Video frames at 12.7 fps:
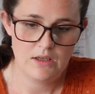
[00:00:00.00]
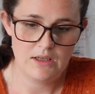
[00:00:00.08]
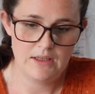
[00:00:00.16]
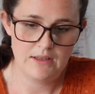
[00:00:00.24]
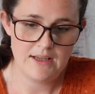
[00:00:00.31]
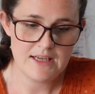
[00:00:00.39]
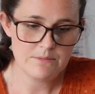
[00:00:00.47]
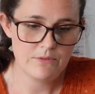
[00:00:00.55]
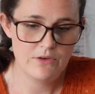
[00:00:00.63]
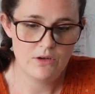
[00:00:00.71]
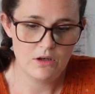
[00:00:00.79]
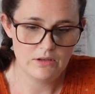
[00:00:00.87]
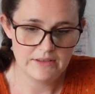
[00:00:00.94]
And last but
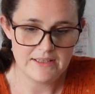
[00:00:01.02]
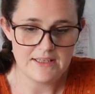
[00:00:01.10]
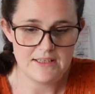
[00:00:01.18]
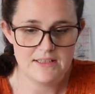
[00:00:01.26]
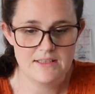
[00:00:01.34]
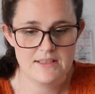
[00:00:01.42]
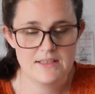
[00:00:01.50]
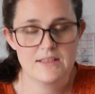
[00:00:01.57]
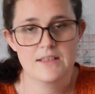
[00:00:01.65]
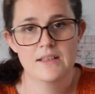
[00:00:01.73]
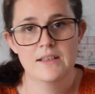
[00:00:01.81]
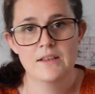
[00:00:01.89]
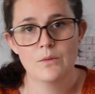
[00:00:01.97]
not
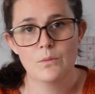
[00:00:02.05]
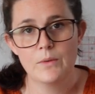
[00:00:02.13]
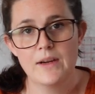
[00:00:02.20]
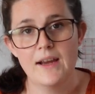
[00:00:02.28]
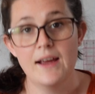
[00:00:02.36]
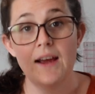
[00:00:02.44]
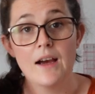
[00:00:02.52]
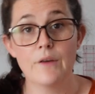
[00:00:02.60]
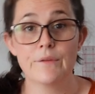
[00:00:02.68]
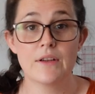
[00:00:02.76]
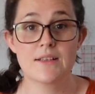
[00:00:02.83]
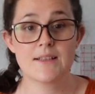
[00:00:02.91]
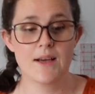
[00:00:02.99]
least, we have
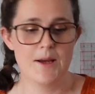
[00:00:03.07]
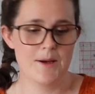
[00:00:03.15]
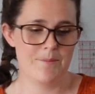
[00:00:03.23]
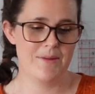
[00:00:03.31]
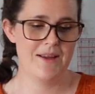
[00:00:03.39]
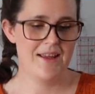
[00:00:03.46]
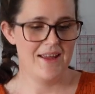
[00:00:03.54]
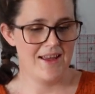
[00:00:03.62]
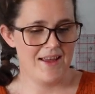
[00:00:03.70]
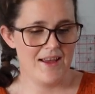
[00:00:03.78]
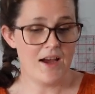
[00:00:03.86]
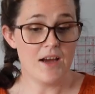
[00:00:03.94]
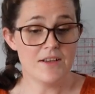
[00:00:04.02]
some
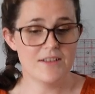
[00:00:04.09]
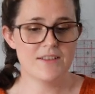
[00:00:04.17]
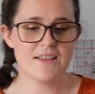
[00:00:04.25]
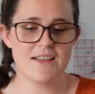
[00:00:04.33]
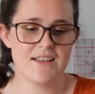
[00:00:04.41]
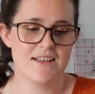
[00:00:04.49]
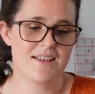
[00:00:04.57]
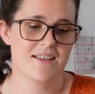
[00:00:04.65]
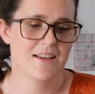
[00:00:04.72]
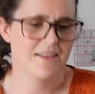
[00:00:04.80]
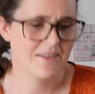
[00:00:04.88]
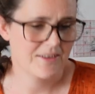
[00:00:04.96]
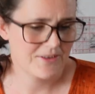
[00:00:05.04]
undies.
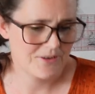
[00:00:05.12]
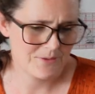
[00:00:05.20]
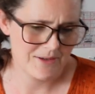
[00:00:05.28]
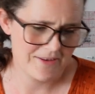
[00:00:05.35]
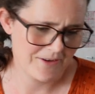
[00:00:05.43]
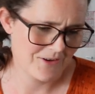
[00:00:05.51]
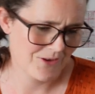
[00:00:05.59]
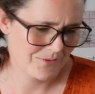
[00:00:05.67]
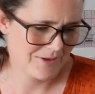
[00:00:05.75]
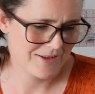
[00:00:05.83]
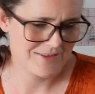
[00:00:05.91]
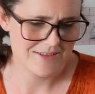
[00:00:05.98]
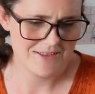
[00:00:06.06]
I don't know why they call them
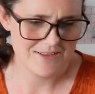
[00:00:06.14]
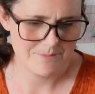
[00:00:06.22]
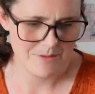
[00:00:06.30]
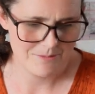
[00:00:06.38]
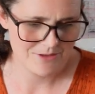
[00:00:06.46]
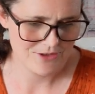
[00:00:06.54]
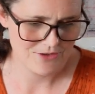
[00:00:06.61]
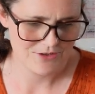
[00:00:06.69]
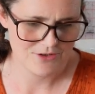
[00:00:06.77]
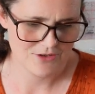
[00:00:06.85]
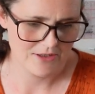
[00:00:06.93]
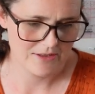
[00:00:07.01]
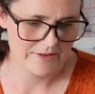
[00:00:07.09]
undies. Maybe she's
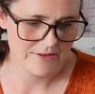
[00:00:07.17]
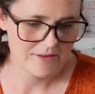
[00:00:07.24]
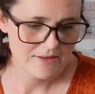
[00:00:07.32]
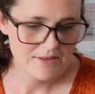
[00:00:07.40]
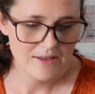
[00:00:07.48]
Australian.